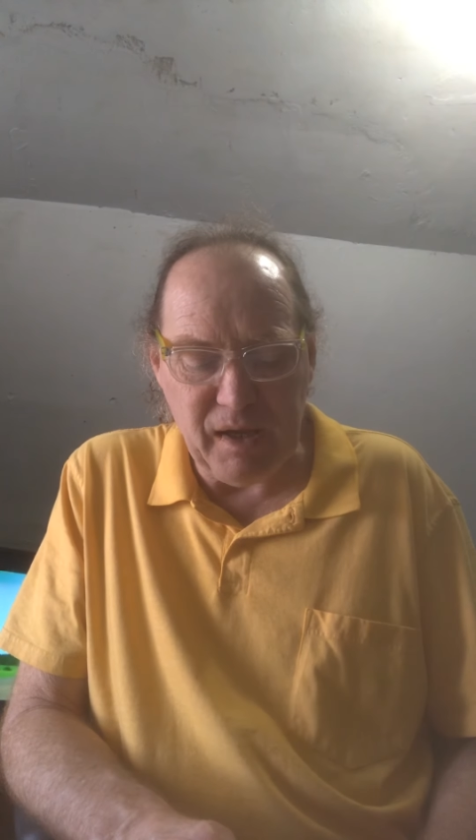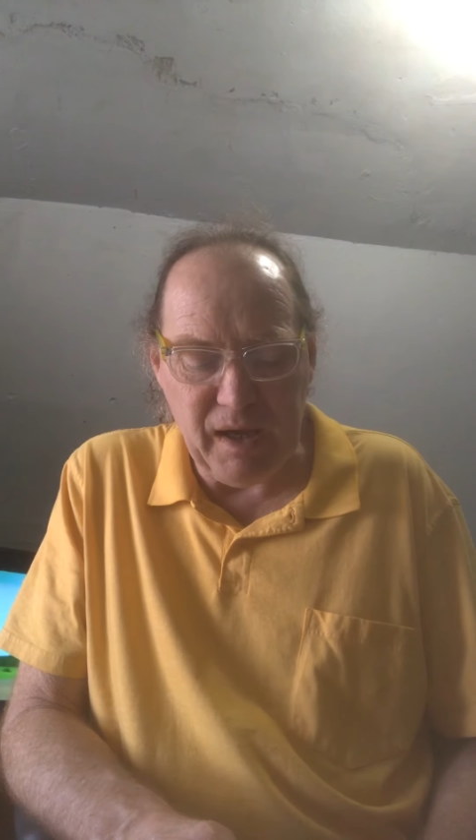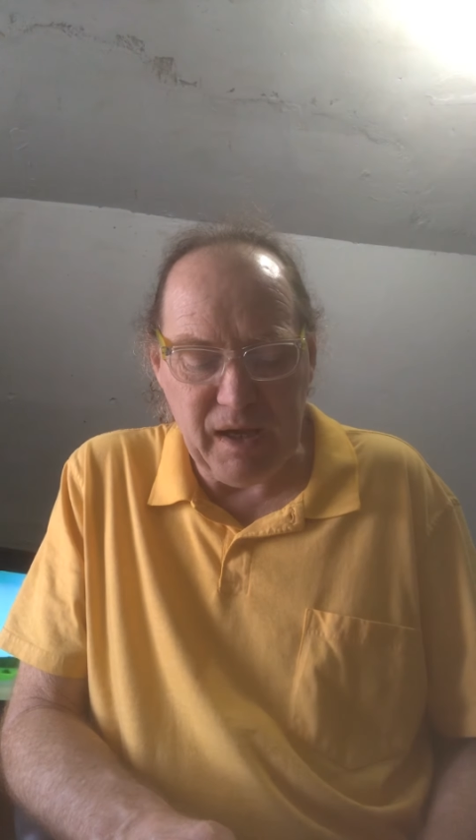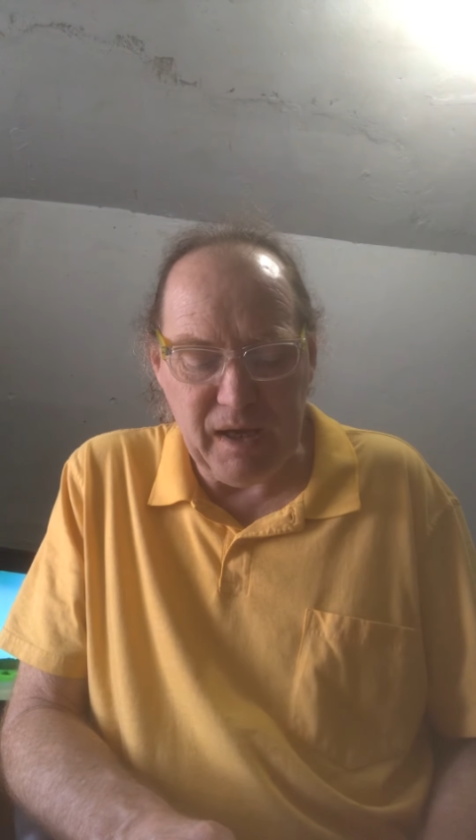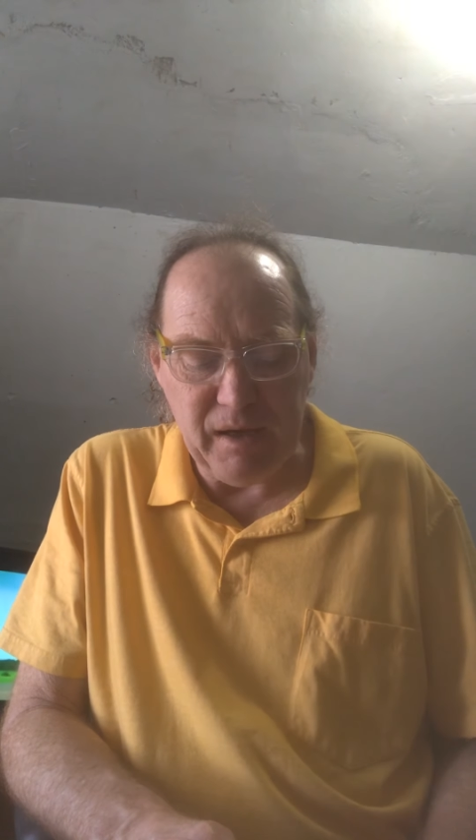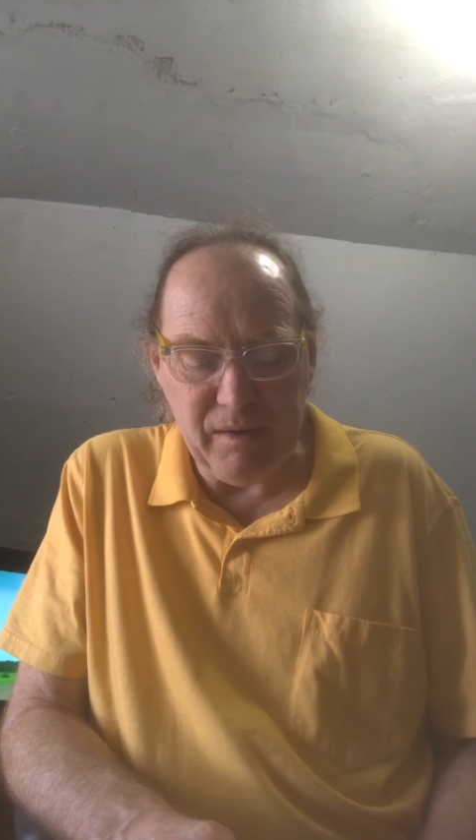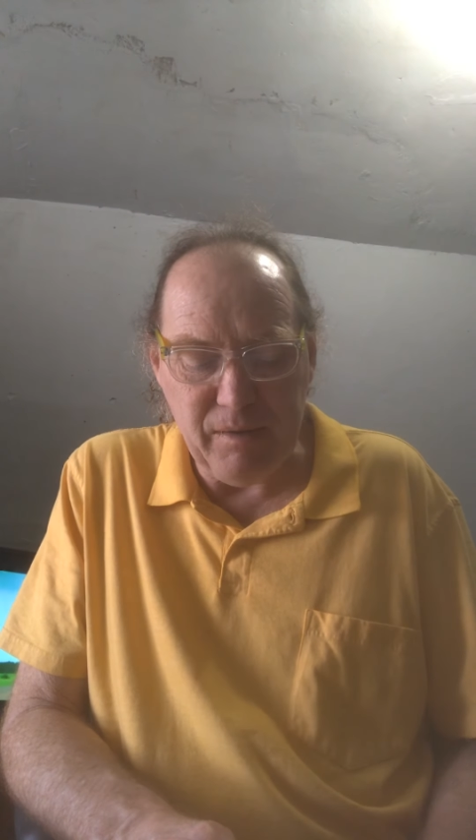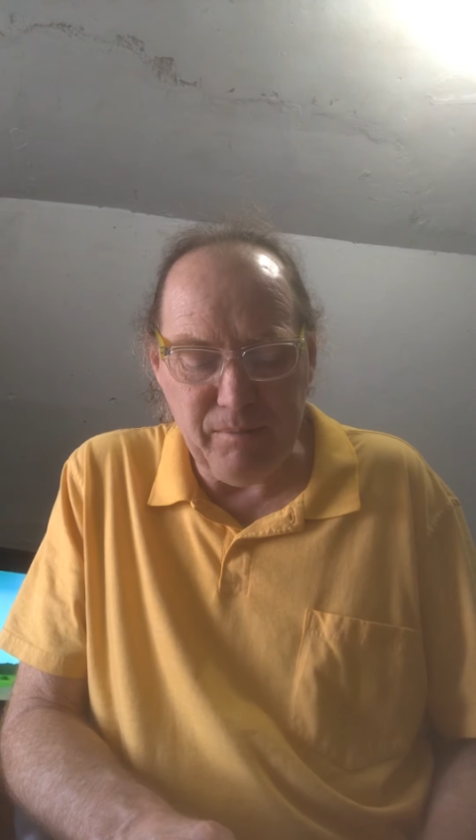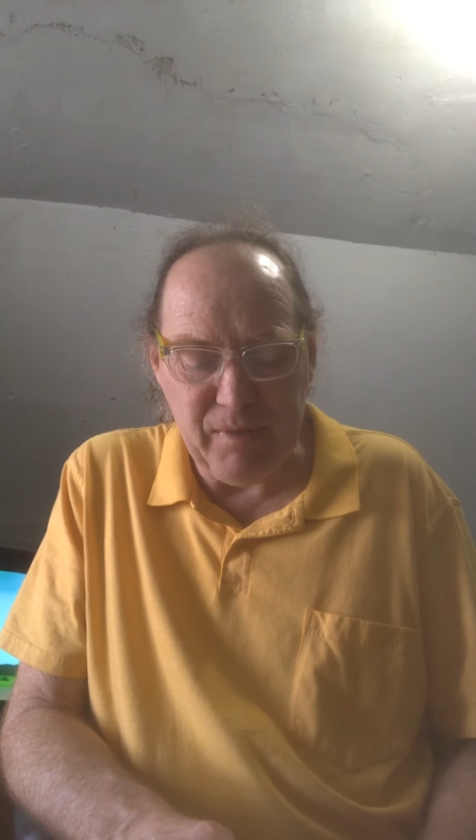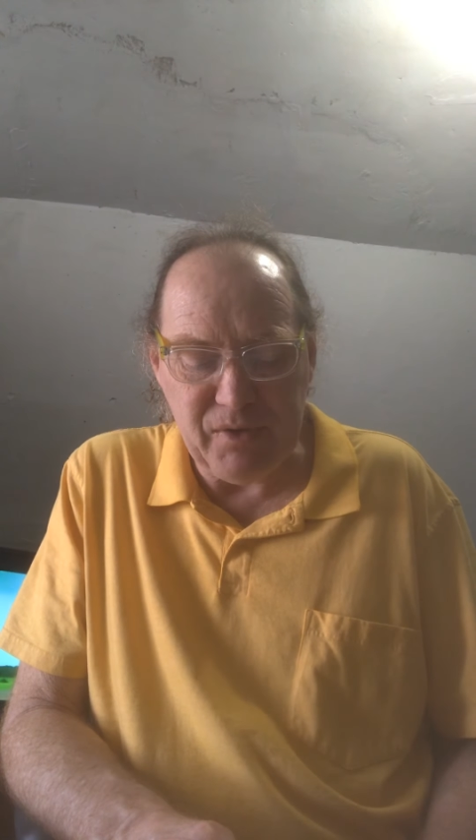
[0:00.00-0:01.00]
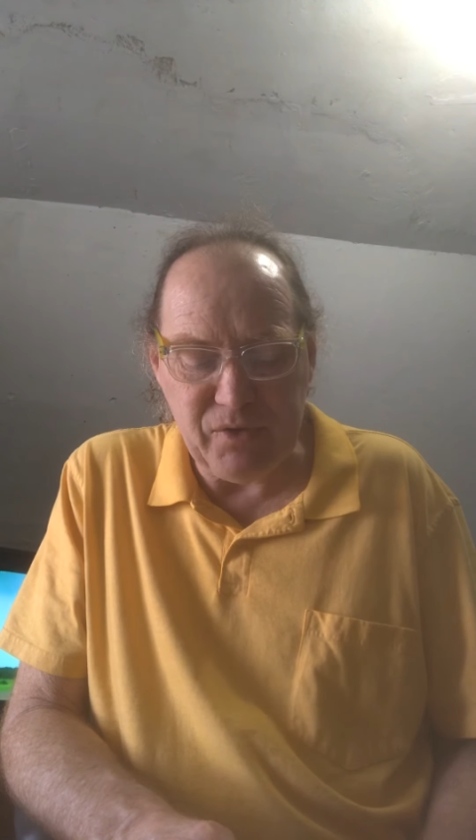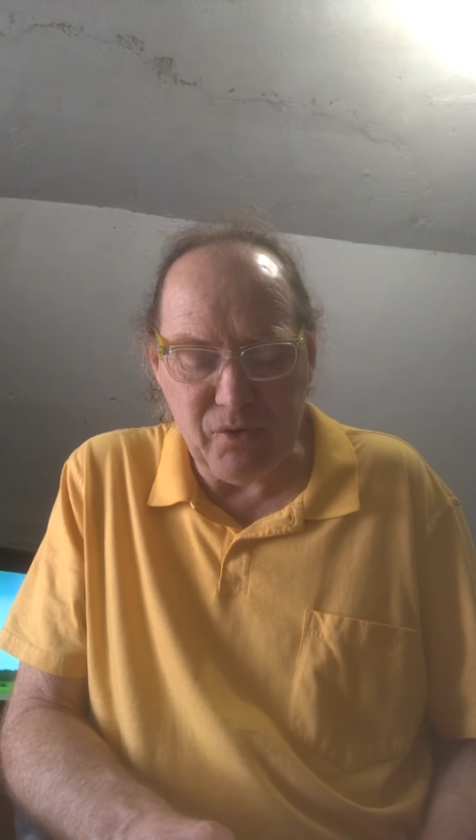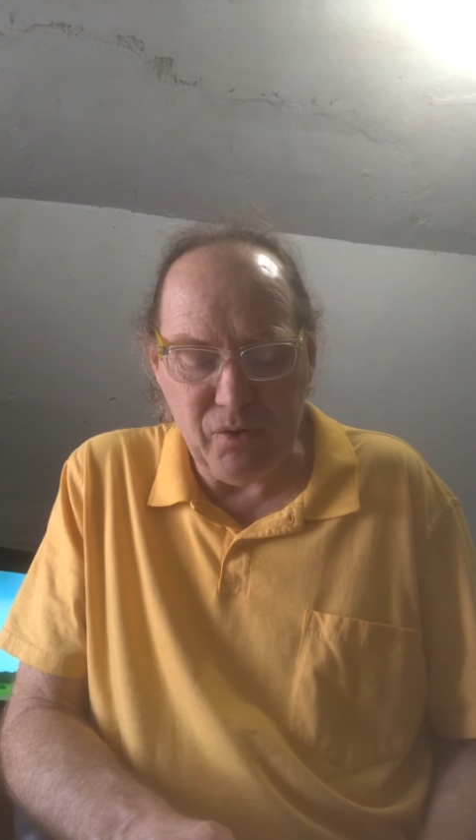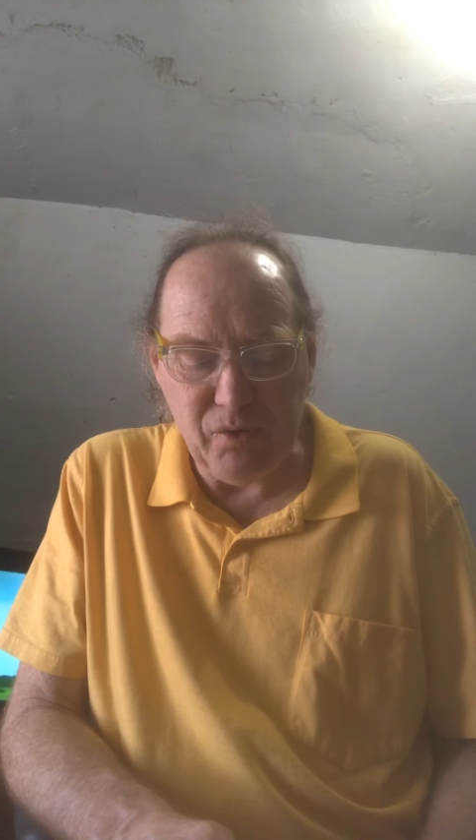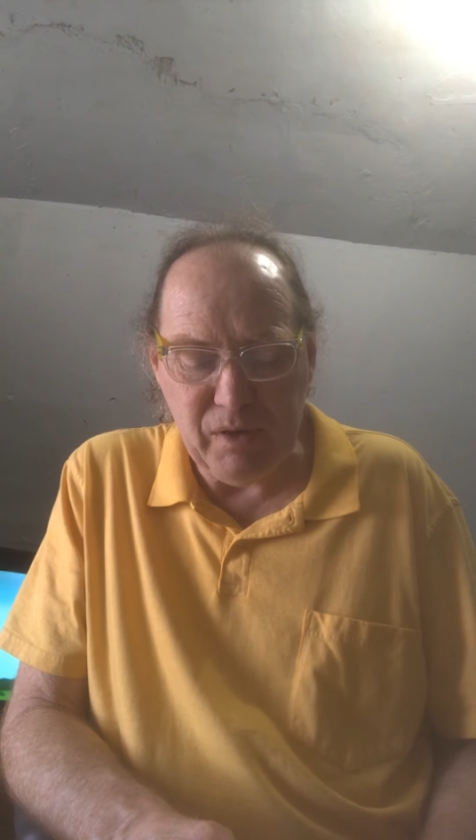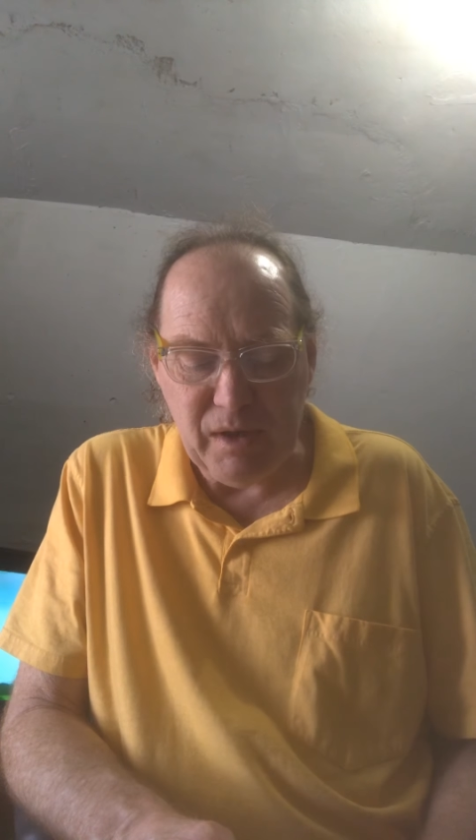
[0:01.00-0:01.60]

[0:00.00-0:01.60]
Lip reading: a muscle